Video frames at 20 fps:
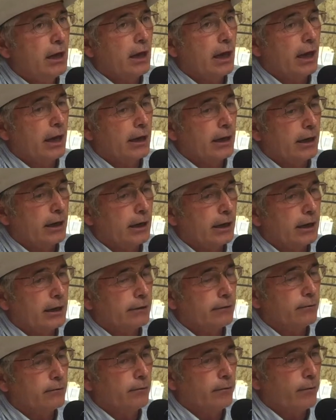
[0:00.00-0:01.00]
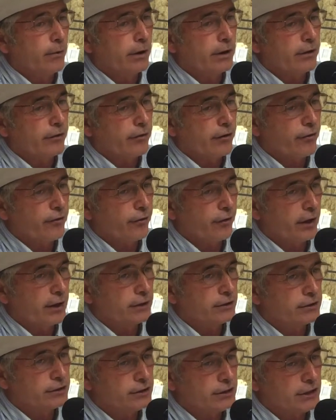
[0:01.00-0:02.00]
And one of the
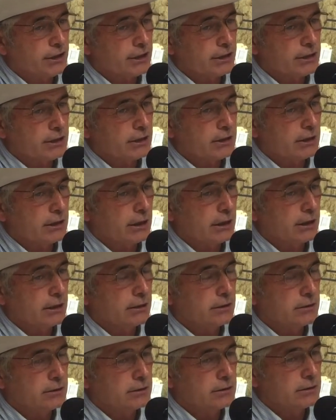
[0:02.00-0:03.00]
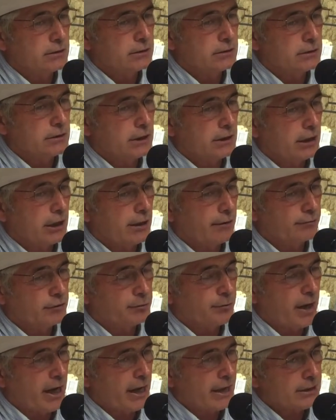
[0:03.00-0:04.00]
things that comes
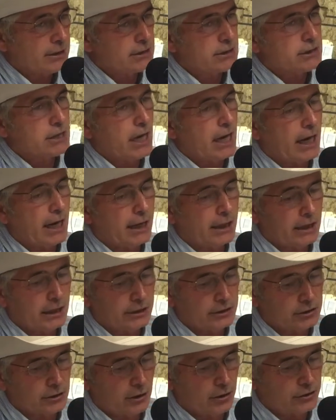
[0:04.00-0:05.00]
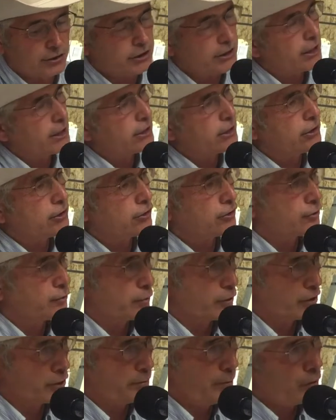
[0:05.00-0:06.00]
back to that is our senators
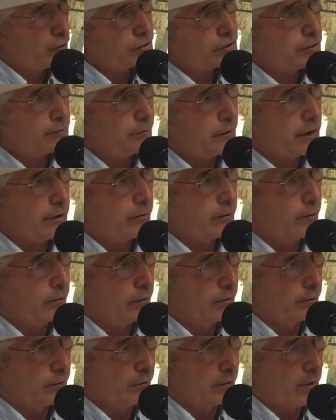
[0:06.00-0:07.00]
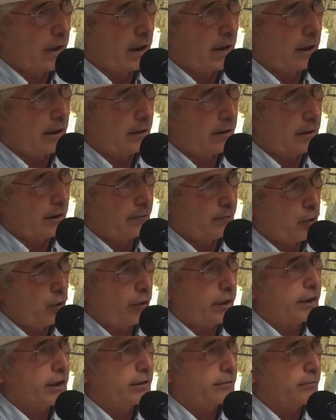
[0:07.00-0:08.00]
were supposed to be
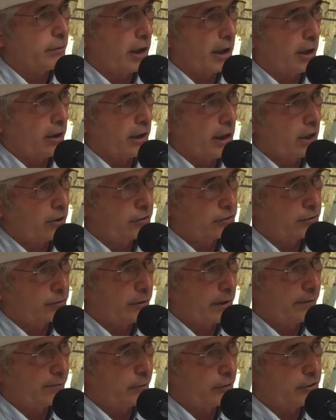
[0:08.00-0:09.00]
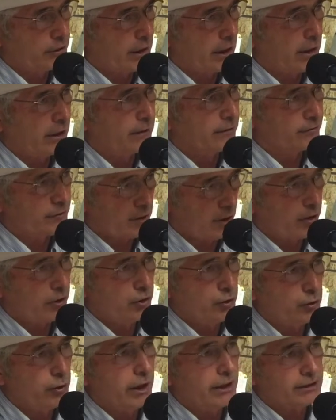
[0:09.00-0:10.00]
appointed by our House of Representatives, our
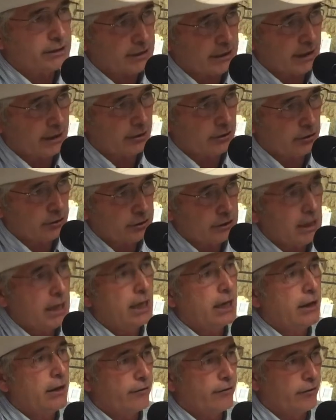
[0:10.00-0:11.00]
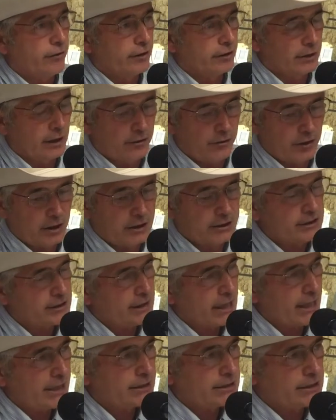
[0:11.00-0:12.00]
U.S. senators. The
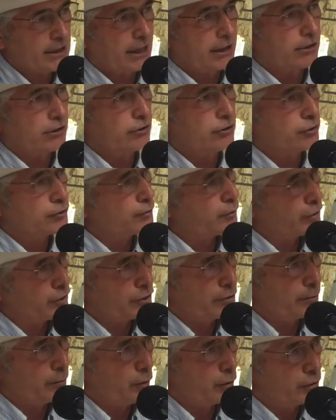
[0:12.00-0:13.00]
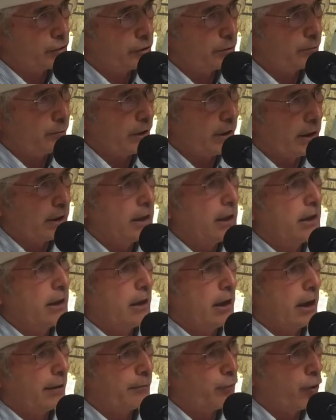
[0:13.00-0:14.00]
state senators were supposed to be
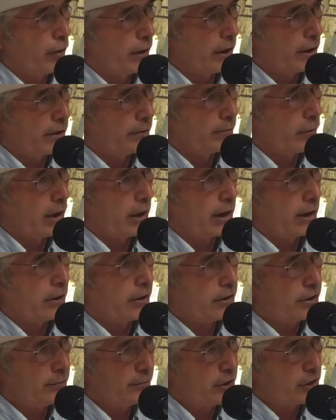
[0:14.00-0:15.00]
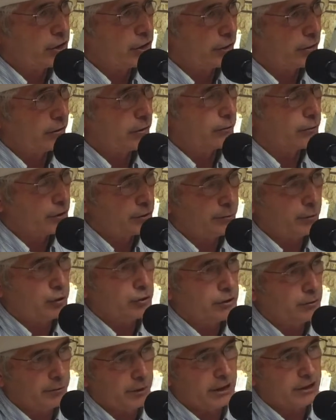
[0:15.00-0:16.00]
appointed by our commission. There was
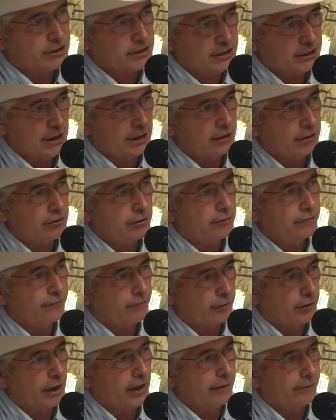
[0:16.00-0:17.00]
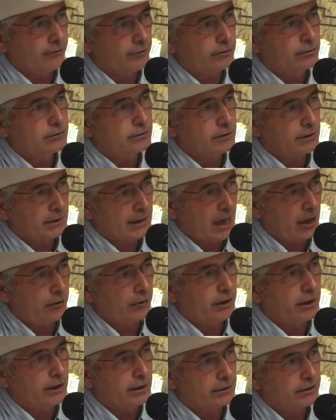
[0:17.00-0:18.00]
supposed to be a senator for every
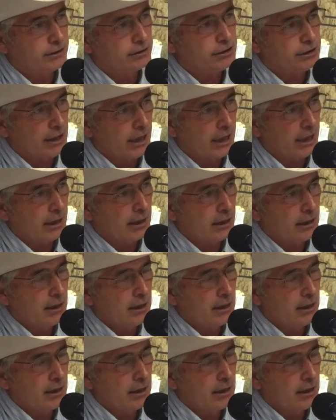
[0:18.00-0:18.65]
county in the state.